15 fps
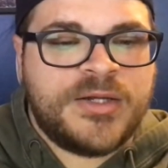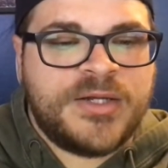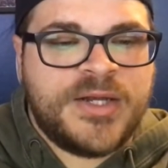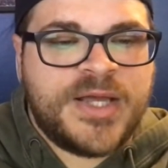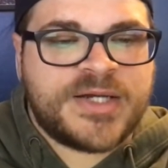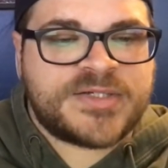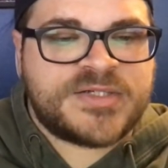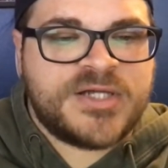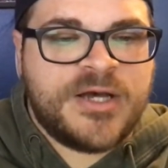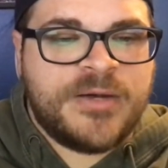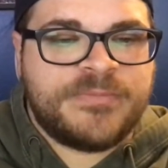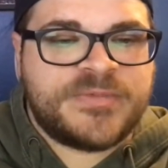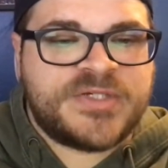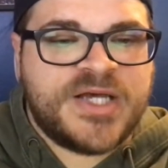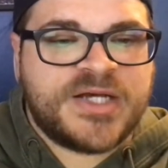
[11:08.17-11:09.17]
Next
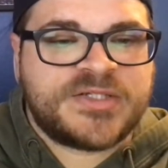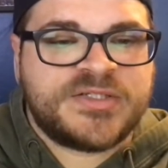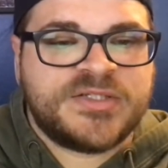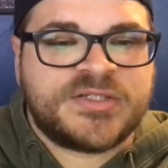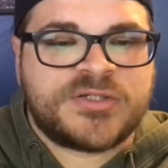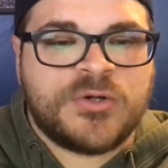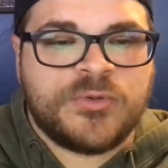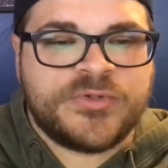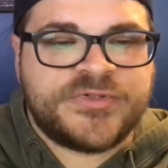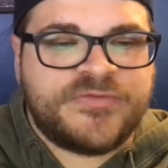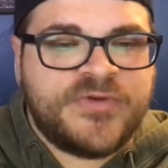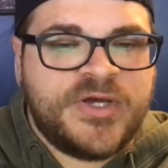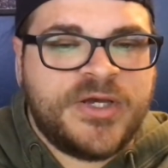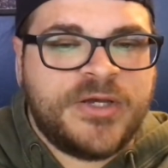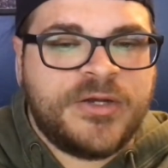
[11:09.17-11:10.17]
up, Texas Colts
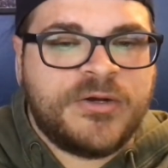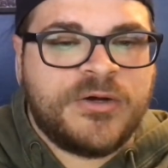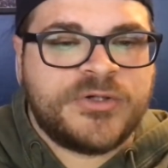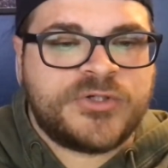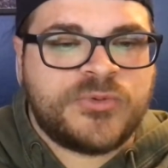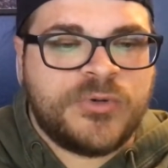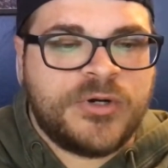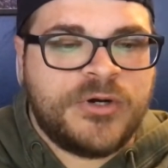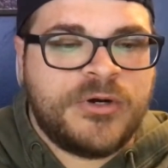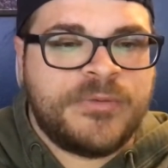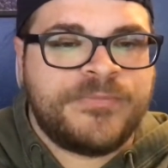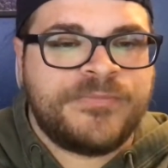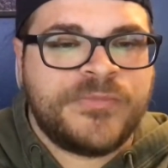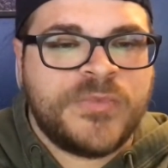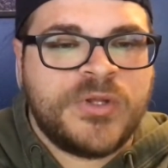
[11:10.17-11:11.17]
fan on Twitter.
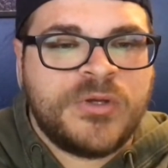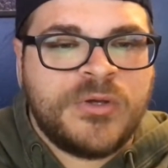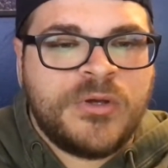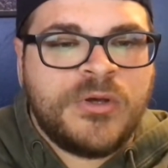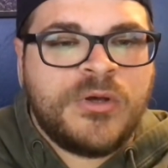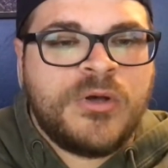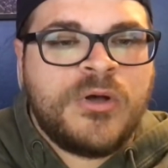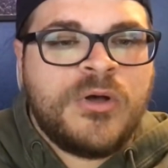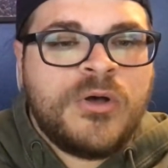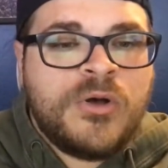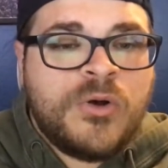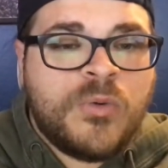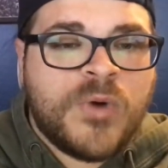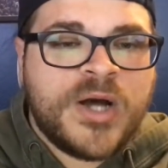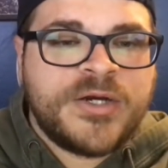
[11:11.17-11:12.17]

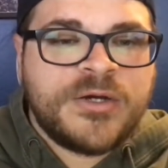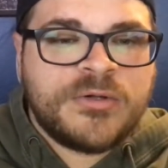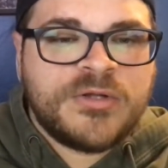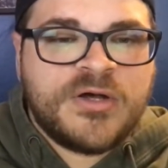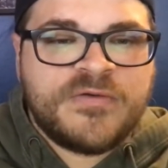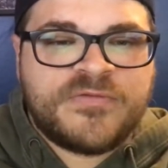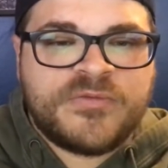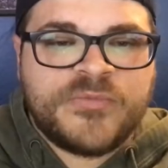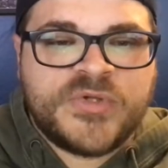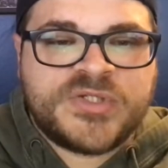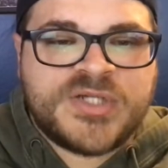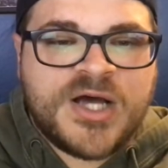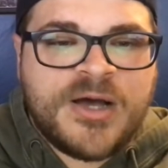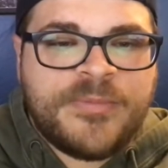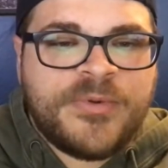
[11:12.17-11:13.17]
Why no love from the
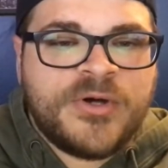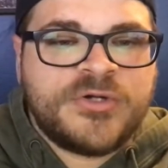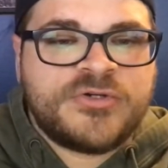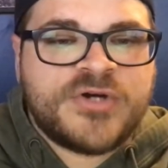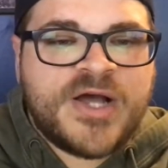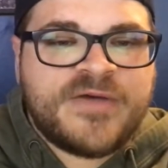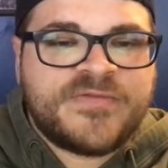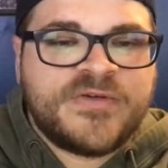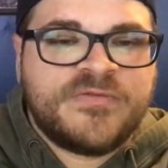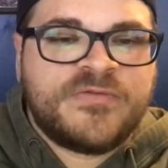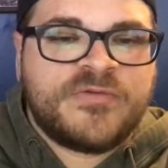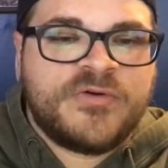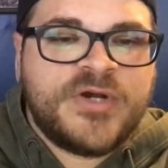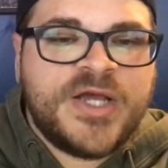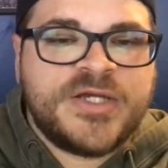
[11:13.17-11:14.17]
top undrafted
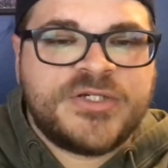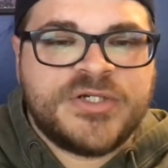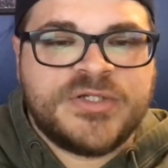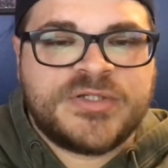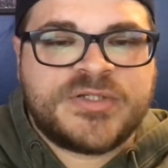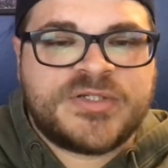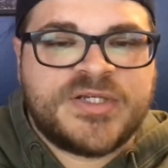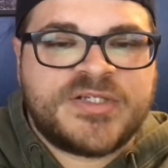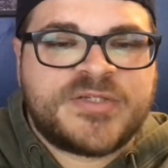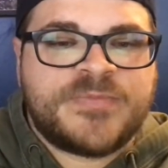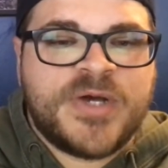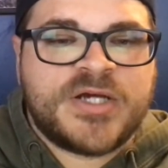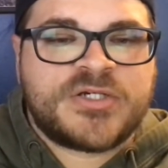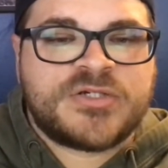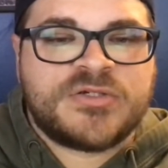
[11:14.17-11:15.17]
free agents,
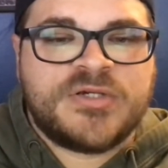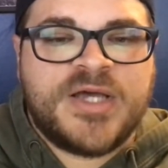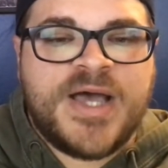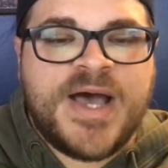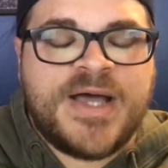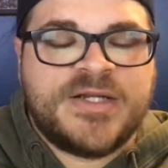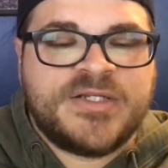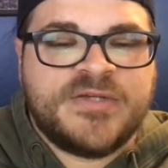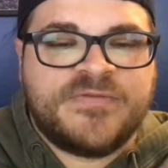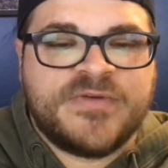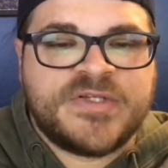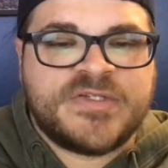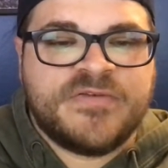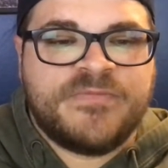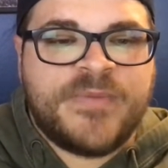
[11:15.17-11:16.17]
especially at
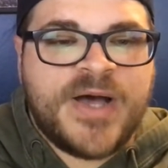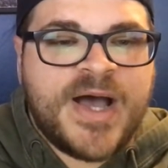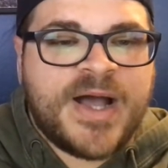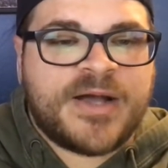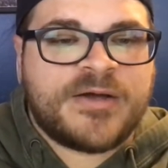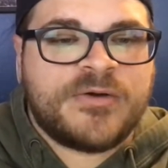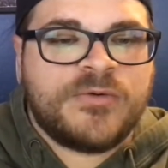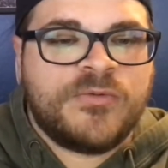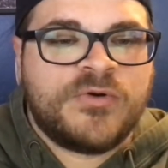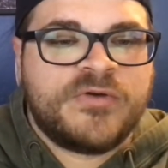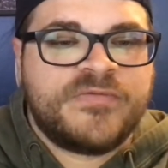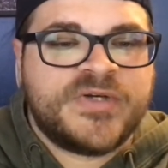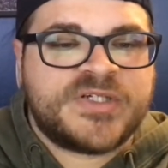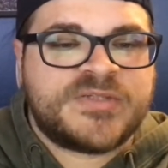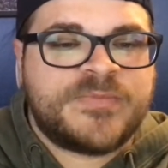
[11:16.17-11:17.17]
defensive back? Would
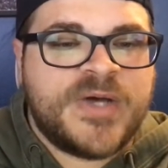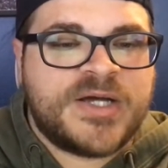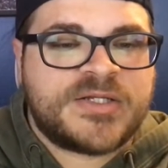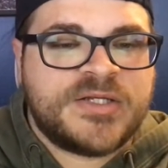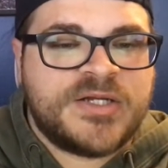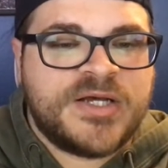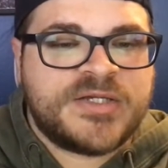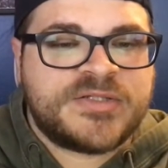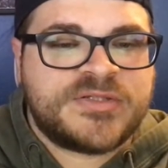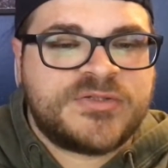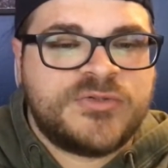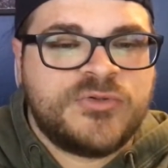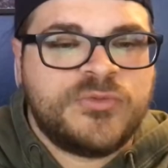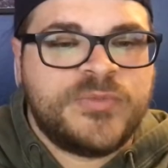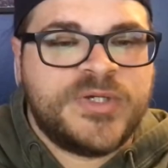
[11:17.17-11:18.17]
have expected us
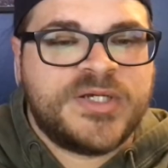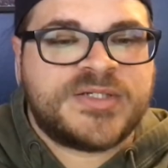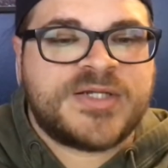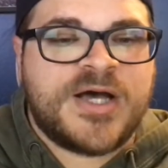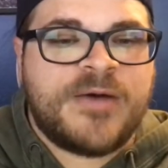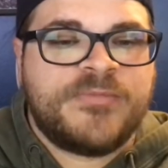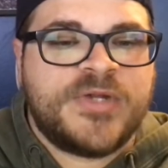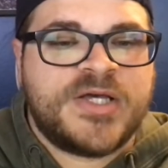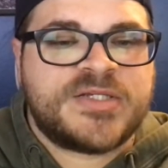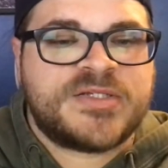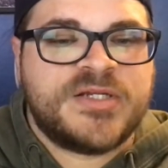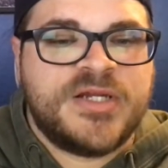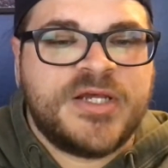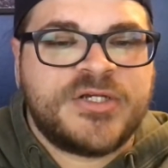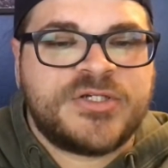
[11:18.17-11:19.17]
to be a top
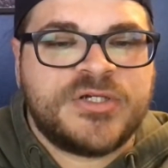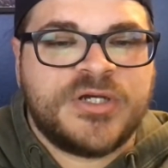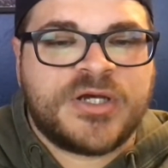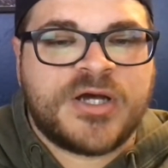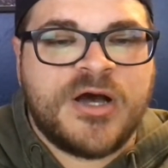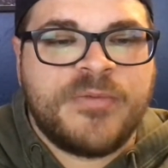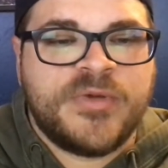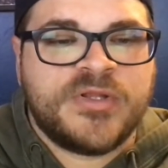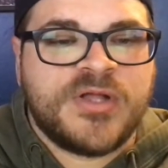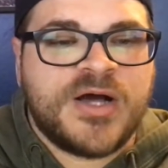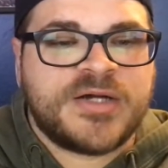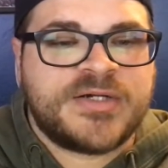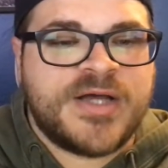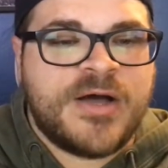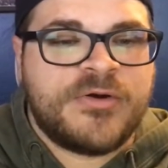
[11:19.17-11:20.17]
destination to come and
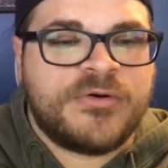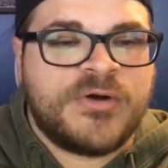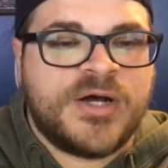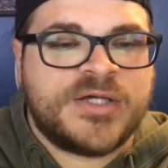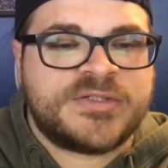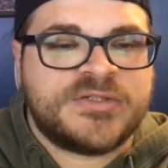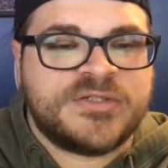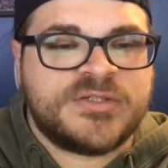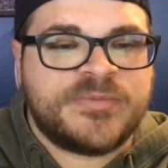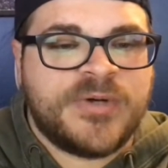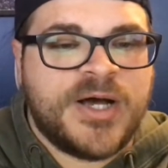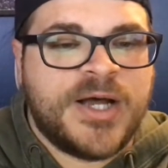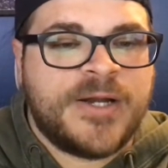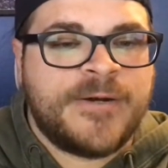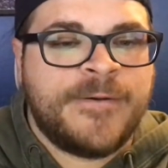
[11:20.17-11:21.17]
lock down a roster
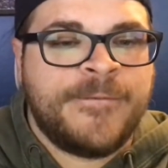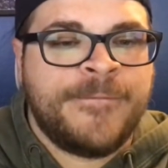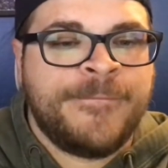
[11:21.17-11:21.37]
spot.